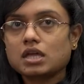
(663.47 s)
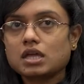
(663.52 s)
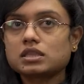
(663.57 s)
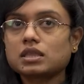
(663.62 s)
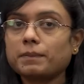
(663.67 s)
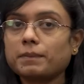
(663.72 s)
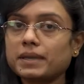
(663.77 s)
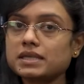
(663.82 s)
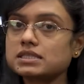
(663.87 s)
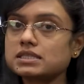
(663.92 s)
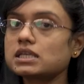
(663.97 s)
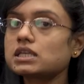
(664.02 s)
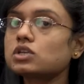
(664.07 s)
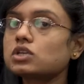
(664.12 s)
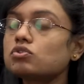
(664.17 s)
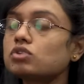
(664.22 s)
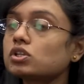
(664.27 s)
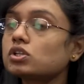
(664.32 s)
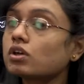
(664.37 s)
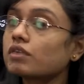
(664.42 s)
The basic
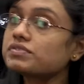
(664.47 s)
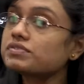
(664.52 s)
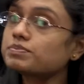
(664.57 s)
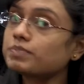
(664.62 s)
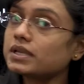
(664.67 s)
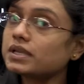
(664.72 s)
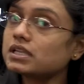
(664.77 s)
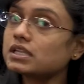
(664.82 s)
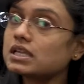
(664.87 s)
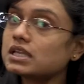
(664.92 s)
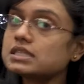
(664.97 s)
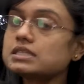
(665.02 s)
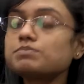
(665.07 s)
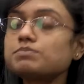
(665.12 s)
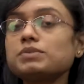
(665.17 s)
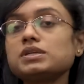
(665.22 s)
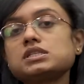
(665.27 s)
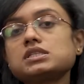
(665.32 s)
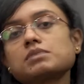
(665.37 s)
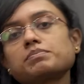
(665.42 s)
unit of speed is
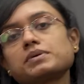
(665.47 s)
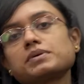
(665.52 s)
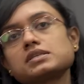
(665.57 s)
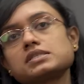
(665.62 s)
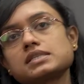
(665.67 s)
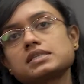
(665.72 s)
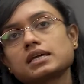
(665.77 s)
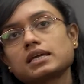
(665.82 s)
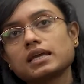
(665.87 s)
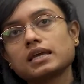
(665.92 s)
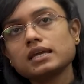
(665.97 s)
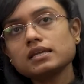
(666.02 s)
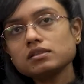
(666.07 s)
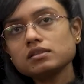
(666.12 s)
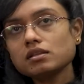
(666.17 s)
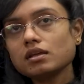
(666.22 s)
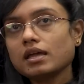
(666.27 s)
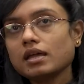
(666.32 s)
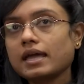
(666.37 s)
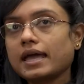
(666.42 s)
meter per
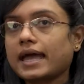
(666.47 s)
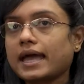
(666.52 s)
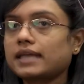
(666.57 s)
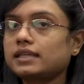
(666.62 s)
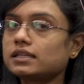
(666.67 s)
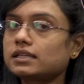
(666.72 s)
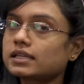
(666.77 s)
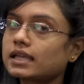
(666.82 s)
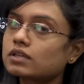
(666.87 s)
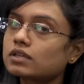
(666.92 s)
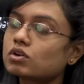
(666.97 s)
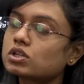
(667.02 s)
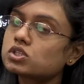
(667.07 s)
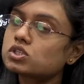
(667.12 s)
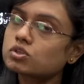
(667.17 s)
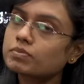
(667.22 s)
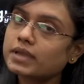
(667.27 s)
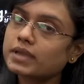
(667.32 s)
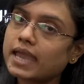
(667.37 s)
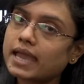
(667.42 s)
second, and it can
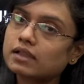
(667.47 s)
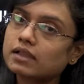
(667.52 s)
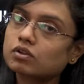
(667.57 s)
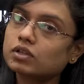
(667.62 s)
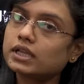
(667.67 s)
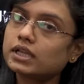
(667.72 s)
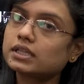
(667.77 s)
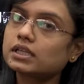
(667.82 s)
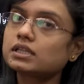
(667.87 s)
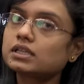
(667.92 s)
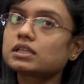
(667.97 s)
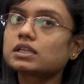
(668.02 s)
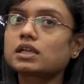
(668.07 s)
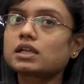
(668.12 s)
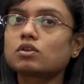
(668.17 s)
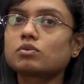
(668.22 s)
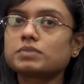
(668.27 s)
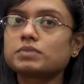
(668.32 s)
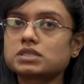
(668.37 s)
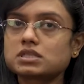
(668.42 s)
also be calculated in
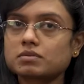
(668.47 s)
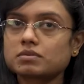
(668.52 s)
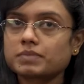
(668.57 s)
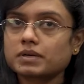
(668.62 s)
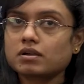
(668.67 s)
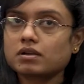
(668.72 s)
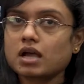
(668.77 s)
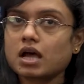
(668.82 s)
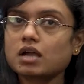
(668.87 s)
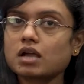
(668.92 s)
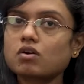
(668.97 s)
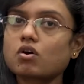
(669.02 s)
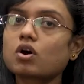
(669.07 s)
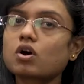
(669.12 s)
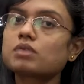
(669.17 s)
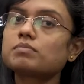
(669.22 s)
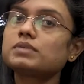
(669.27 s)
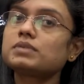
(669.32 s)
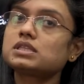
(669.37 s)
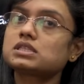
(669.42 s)
kilometer per hour
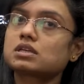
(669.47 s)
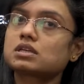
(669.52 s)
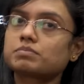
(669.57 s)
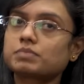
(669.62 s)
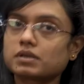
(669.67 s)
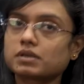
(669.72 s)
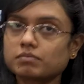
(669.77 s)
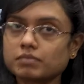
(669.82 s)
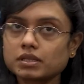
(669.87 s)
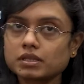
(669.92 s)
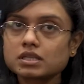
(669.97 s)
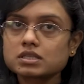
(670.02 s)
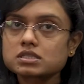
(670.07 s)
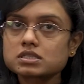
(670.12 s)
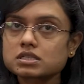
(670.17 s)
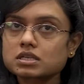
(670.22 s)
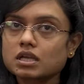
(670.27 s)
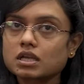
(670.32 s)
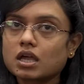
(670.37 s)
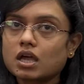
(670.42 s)
or meter per minute.
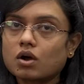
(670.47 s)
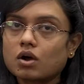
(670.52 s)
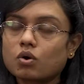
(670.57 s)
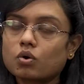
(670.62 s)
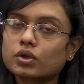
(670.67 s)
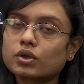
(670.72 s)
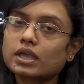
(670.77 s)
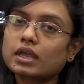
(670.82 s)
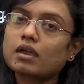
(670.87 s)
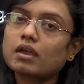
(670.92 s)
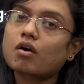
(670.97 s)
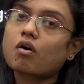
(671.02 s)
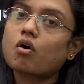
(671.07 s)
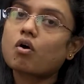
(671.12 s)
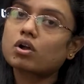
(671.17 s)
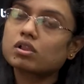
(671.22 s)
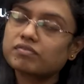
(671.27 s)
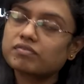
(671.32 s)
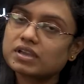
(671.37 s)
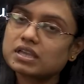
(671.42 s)
Okay,
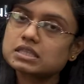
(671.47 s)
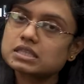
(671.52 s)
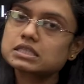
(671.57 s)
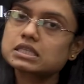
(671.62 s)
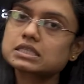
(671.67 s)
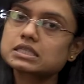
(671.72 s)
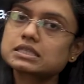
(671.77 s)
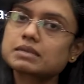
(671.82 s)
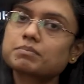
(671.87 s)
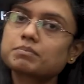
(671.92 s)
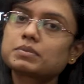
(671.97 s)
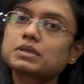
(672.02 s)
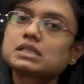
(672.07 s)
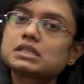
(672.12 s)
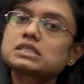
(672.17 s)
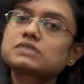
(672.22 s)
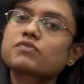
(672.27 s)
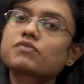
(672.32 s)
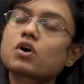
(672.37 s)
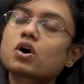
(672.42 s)
always the
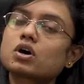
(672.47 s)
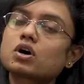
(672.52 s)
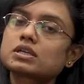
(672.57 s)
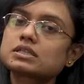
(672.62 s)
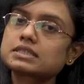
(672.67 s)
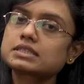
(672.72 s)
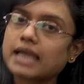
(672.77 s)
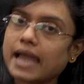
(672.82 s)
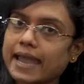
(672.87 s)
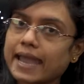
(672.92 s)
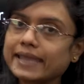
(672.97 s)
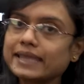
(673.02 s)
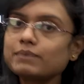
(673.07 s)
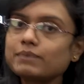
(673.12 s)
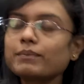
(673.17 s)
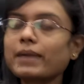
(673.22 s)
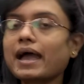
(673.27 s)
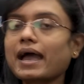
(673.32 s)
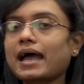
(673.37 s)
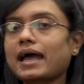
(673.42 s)
symbols for
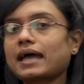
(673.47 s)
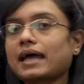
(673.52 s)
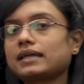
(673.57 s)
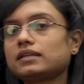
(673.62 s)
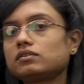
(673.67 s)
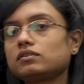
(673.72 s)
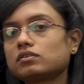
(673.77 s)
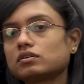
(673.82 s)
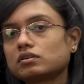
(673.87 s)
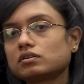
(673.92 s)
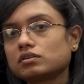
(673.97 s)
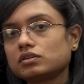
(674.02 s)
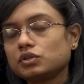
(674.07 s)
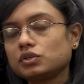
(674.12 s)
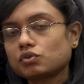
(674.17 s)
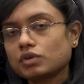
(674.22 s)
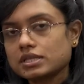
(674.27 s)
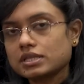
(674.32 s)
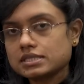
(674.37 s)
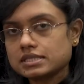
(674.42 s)
time and
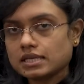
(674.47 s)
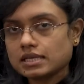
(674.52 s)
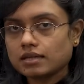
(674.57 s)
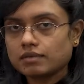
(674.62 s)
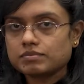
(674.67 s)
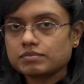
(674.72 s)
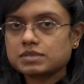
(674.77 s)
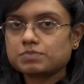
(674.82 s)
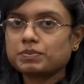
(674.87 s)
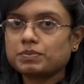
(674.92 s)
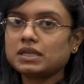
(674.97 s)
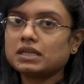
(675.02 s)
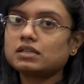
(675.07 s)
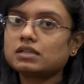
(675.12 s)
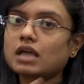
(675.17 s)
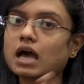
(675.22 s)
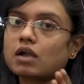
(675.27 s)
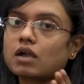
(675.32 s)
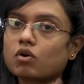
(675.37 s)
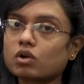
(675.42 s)
you can say speed
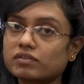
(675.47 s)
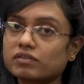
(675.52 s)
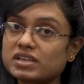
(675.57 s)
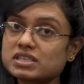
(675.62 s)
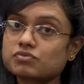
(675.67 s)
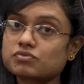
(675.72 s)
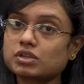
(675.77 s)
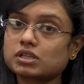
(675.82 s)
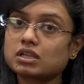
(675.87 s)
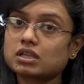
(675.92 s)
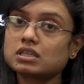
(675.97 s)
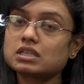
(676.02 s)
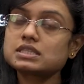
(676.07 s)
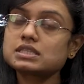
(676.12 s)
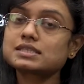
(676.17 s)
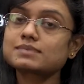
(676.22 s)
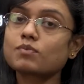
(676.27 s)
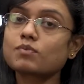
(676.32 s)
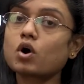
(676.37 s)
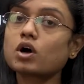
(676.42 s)
are always written in
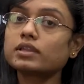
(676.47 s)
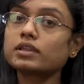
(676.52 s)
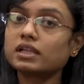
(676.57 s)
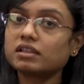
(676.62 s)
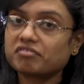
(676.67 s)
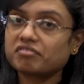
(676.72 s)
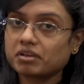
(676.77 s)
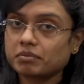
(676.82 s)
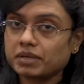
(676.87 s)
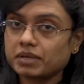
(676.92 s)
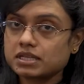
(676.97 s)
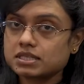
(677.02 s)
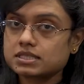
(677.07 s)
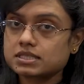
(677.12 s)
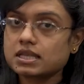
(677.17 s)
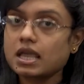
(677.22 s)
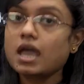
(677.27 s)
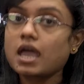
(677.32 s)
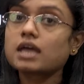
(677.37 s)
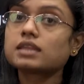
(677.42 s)
small alphabets.
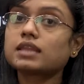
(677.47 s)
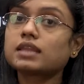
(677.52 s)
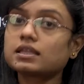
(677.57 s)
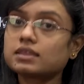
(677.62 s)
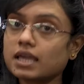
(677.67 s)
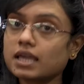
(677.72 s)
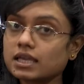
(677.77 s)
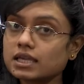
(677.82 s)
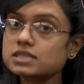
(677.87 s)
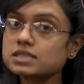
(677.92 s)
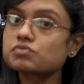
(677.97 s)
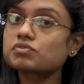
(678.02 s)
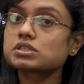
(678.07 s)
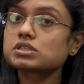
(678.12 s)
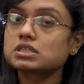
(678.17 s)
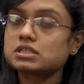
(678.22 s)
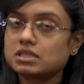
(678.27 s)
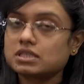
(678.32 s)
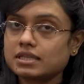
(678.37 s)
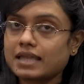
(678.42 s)
Nothing is
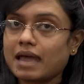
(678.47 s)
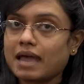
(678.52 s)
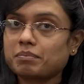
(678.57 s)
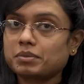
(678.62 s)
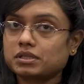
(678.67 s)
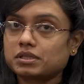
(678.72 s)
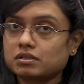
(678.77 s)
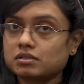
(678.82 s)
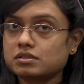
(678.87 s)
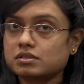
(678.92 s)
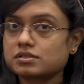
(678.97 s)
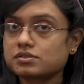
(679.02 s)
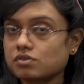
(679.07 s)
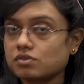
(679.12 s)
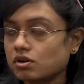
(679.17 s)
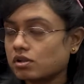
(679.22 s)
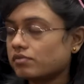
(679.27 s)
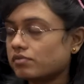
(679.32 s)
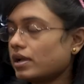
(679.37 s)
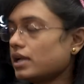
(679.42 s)
written in capitals.
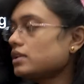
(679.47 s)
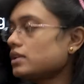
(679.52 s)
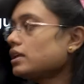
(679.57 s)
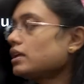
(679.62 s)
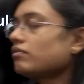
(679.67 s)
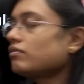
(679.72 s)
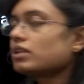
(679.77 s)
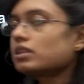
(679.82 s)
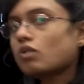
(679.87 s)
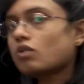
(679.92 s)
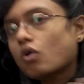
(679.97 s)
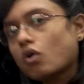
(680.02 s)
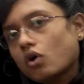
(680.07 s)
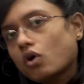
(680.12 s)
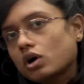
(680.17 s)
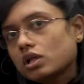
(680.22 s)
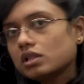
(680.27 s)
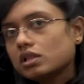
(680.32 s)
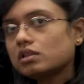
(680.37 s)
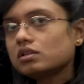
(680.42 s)
Alright, even
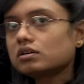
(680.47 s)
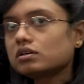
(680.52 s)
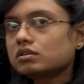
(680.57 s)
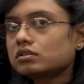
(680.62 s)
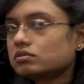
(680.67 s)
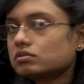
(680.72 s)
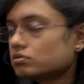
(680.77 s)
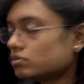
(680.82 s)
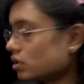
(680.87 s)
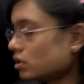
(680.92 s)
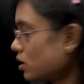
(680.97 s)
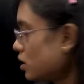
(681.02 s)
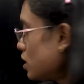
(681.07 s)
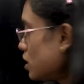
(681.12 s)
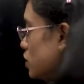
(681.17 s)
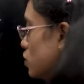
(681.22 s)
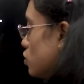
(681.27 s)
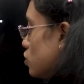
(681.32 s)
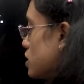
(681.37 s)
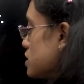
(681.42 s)
all
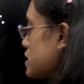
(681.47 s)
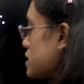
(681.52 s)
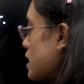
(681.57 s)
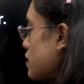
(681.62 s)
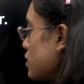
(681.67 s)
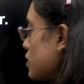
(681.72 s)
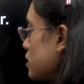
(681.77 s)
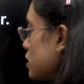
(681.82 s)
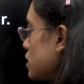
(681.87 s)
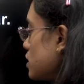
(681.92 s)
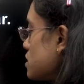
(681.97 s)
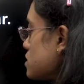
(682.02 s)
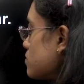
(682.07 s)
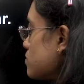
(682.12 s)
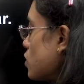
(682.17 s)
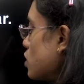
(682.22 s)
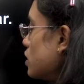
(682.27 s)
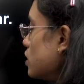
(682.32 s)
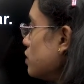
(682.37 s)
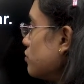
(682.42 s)
units are written in
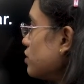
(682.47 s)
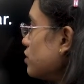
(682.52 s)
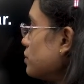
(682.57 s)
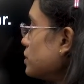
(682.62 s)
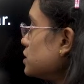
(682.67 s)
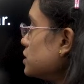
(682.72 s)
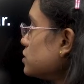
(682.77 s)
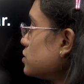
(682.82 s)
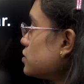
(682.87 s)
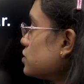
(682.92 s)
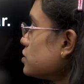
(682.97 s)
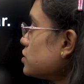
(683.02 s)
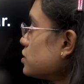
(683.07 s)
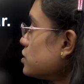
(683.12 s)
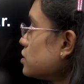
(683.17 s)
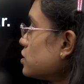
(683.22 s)
small alphabets.